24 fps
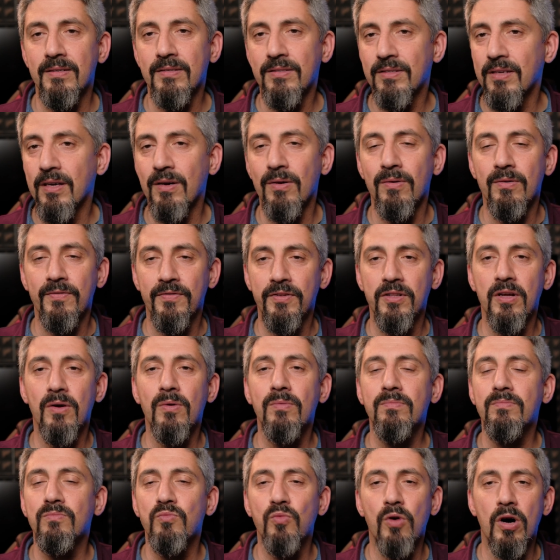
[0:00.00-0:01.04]
So if you
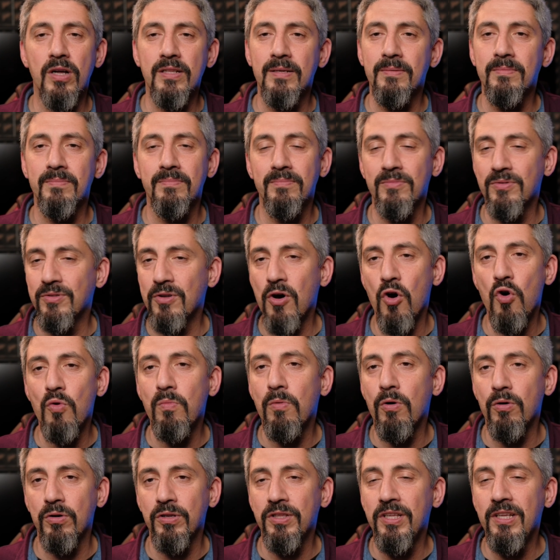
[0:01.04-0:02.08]
don't want to know
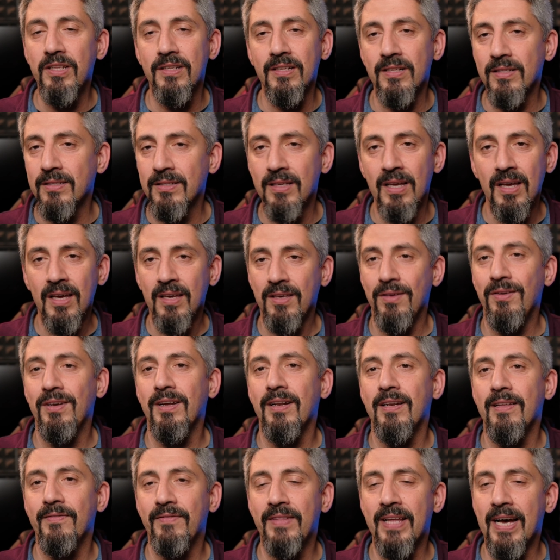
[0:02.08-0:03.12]
more details, you can
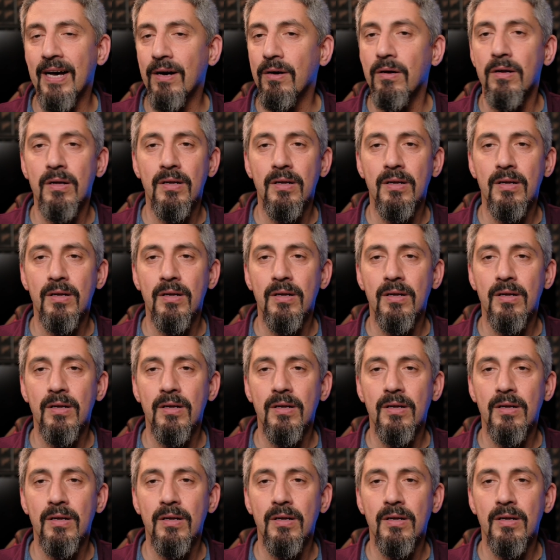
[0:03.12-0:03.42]
leave now.